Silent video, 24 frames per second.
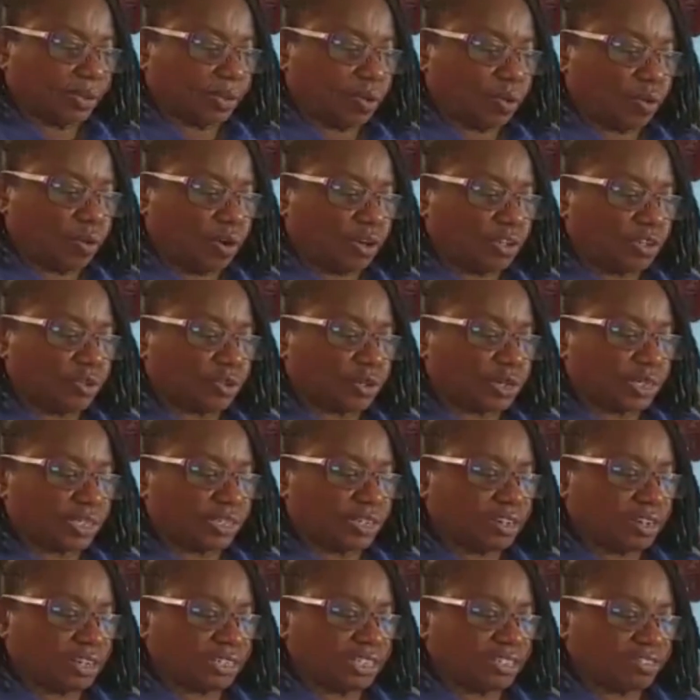or you can
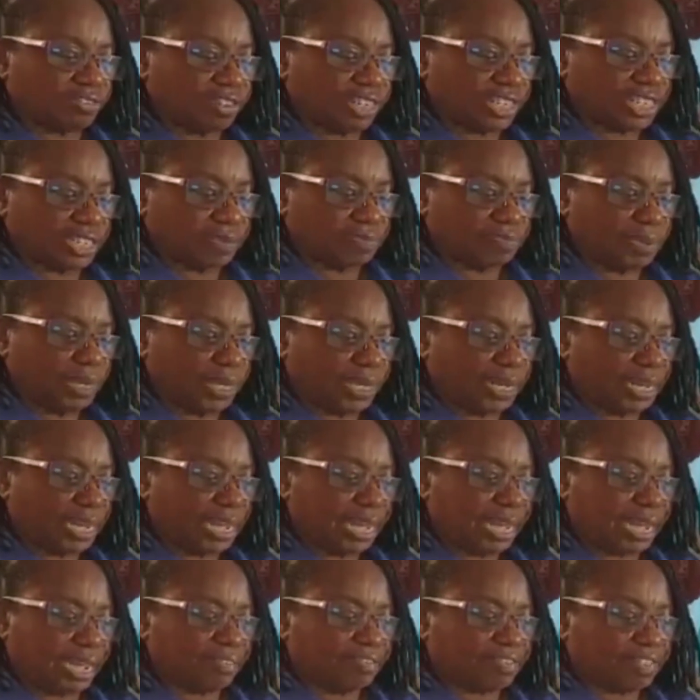cut the recipe in
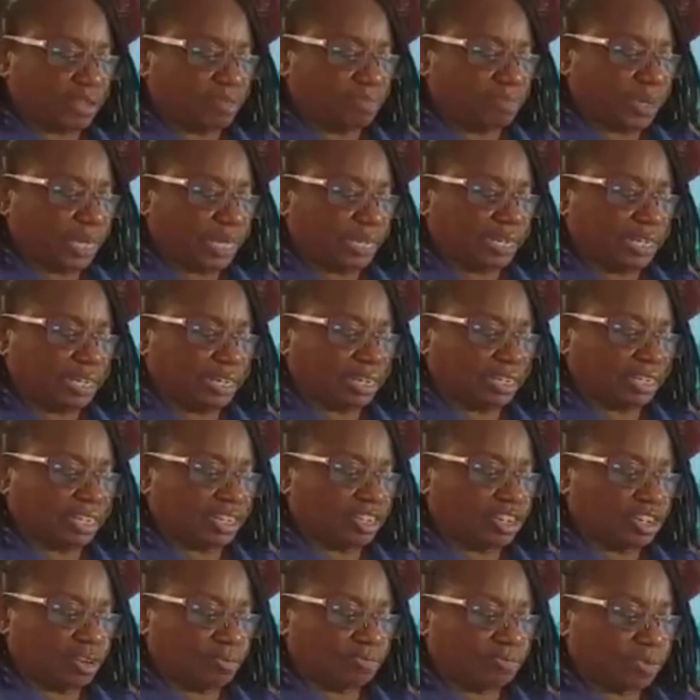half depending on the
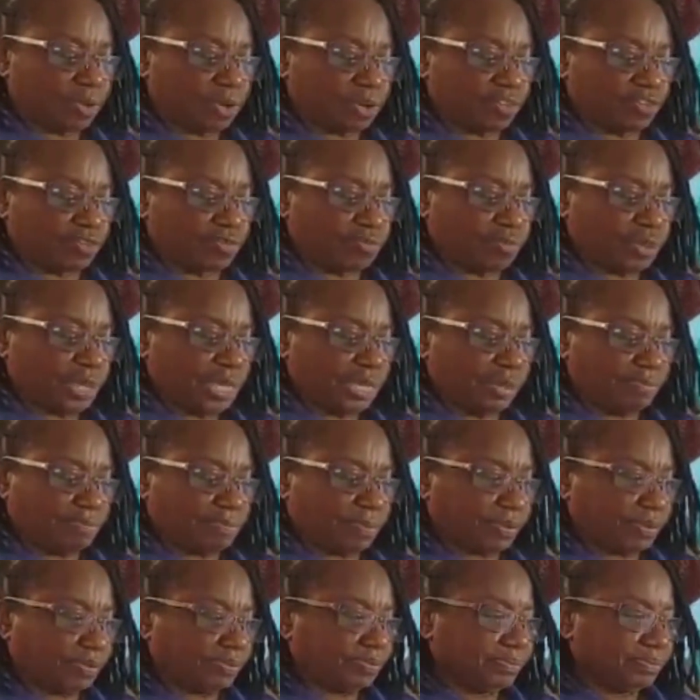number of
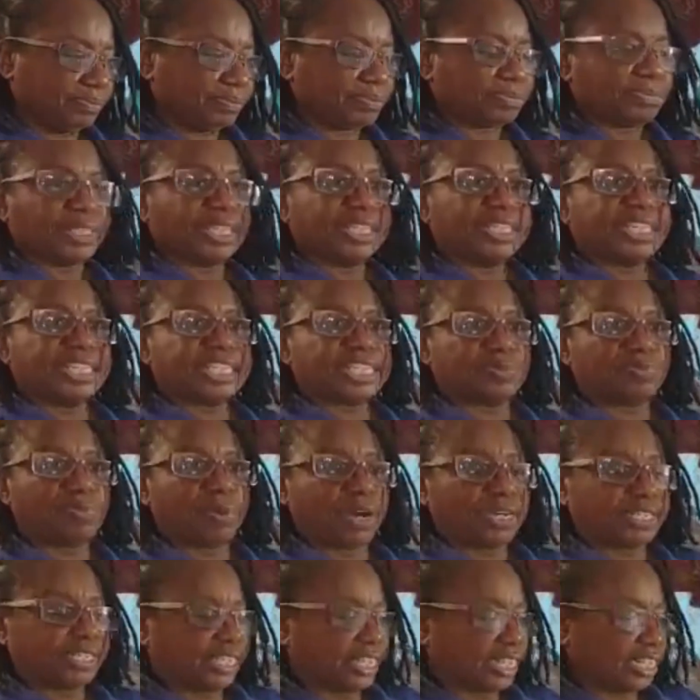people. This
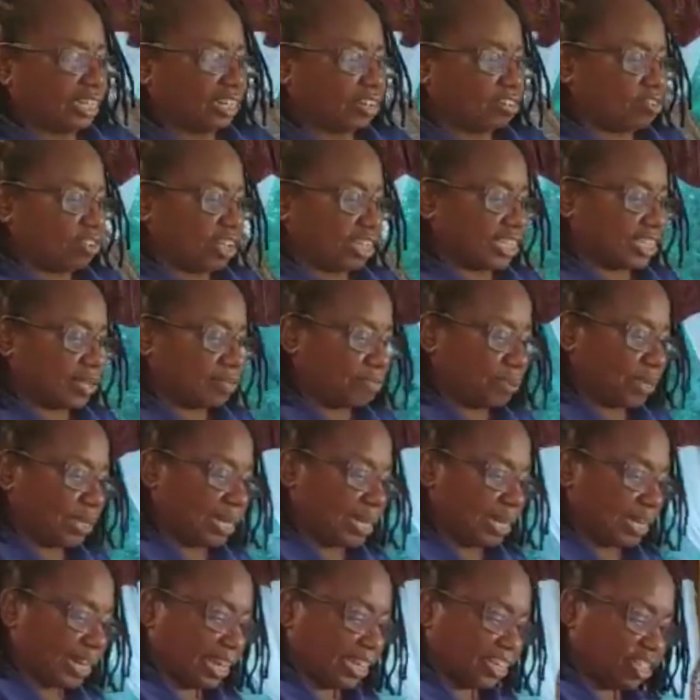particular recipe
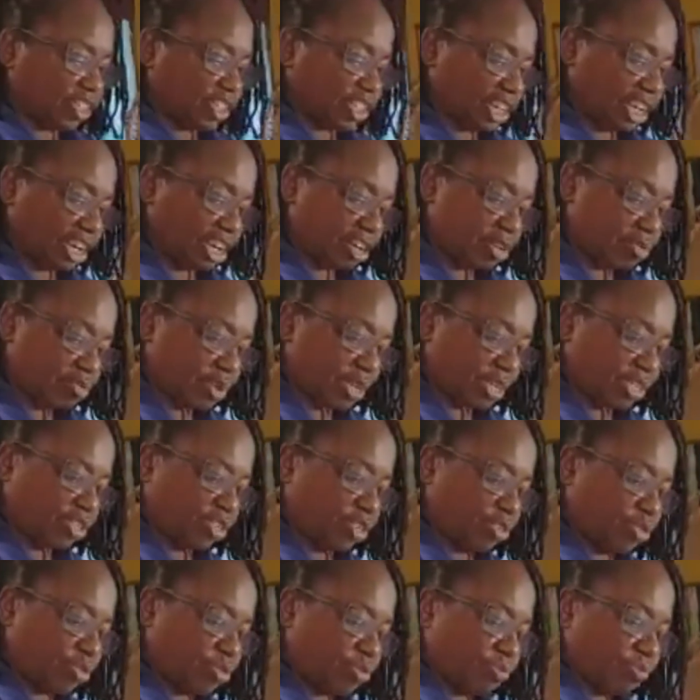that I shared with
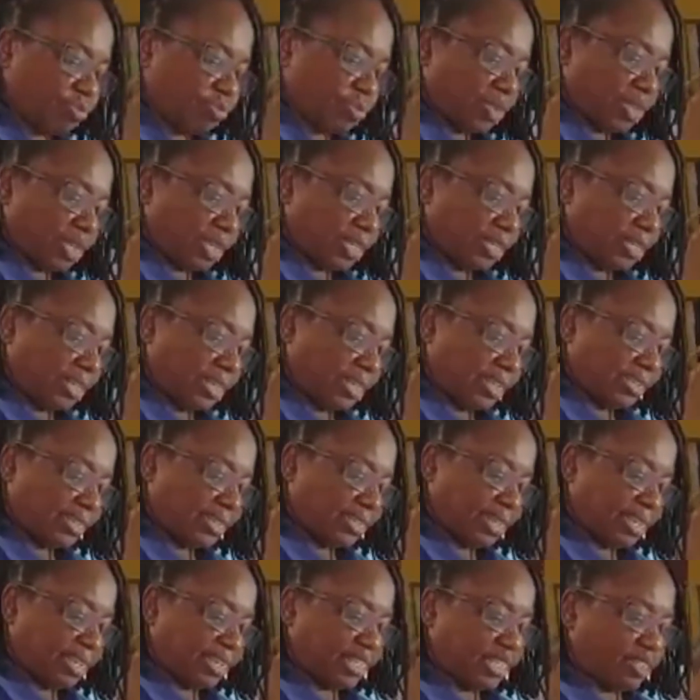you, this
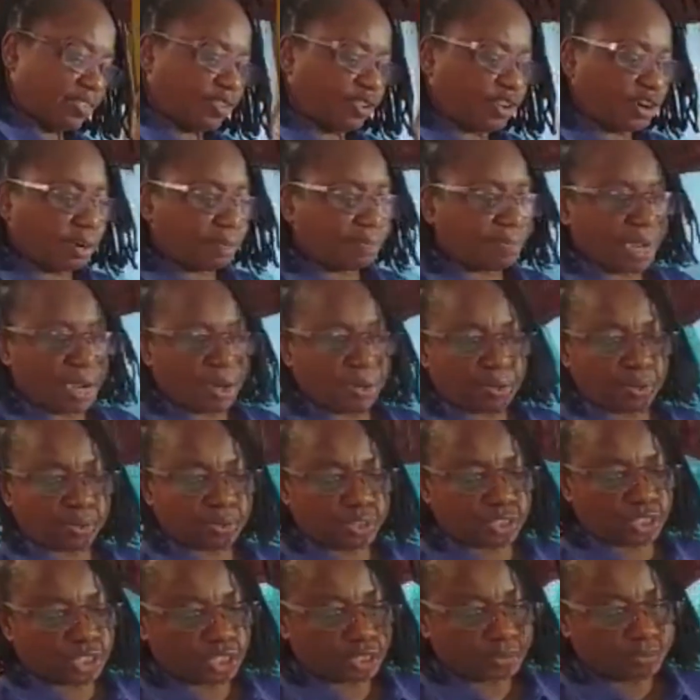is for
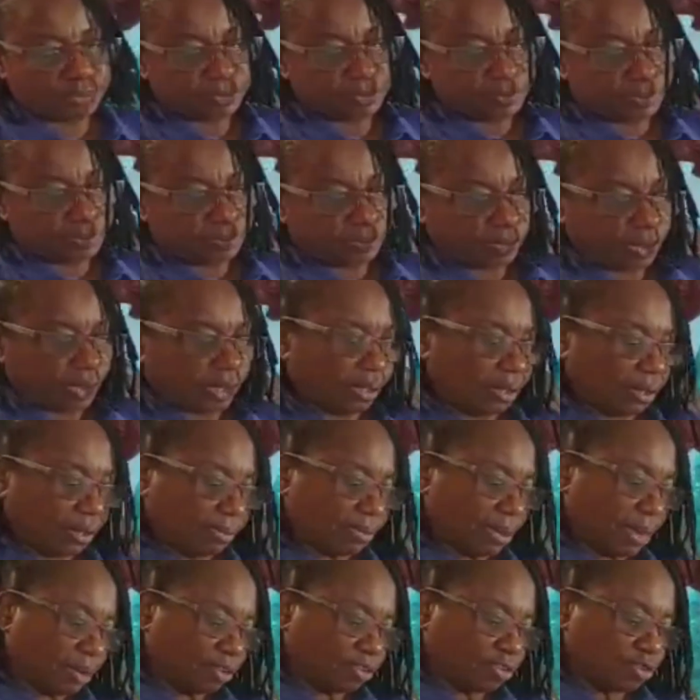about
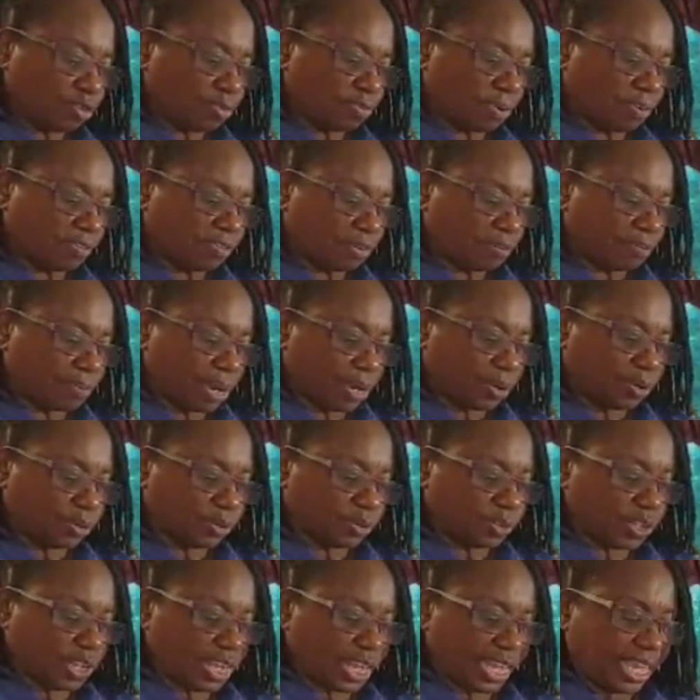a group of
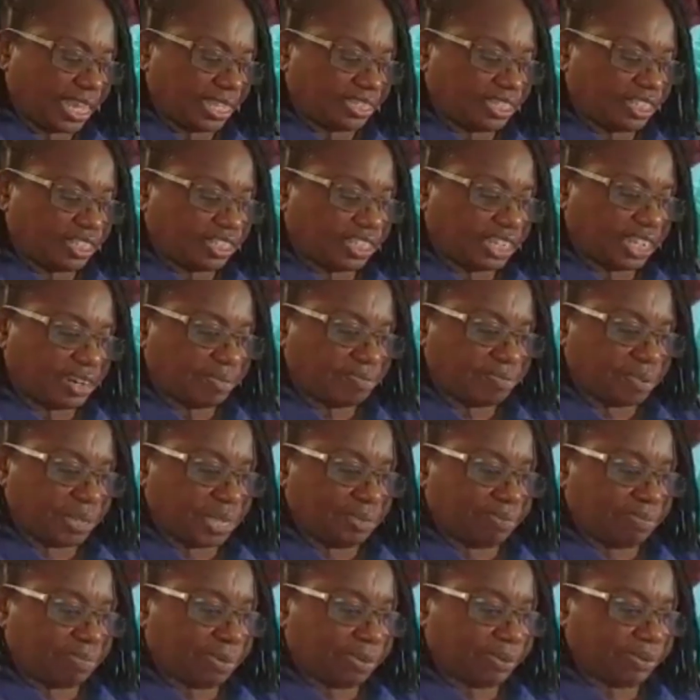about 8 to 10
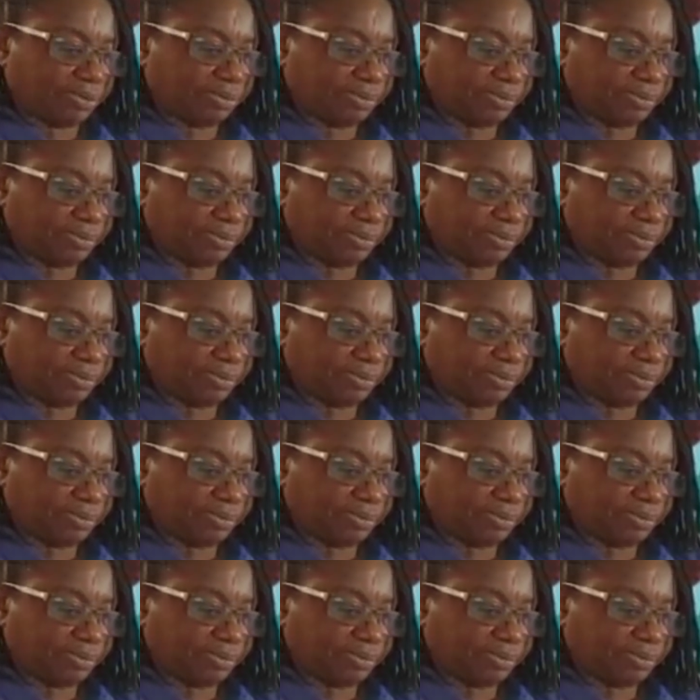people.